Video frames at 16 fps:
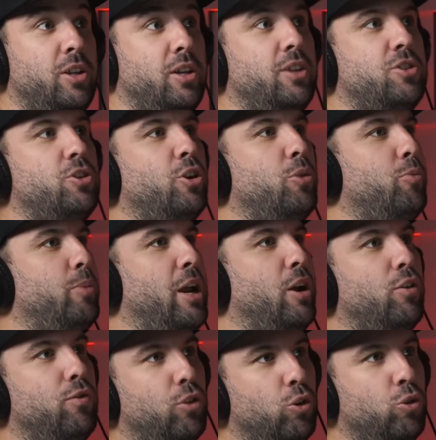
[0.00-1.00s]
It's not a
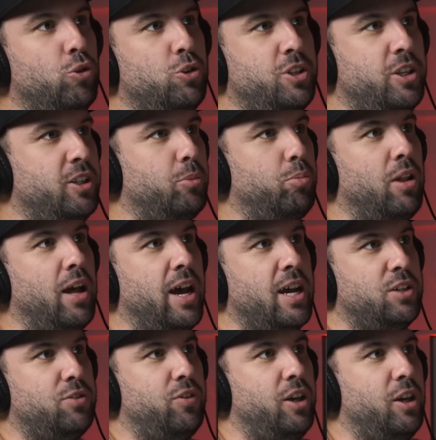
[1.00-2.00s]
matter of losing the
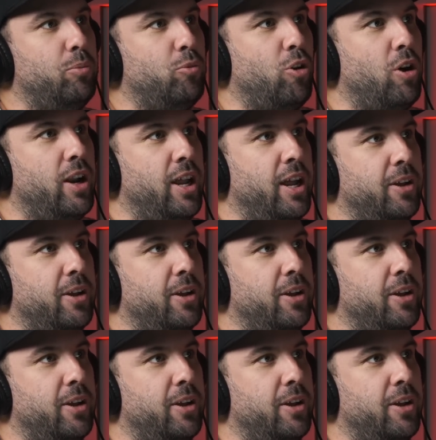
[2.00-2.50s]
players for him right now.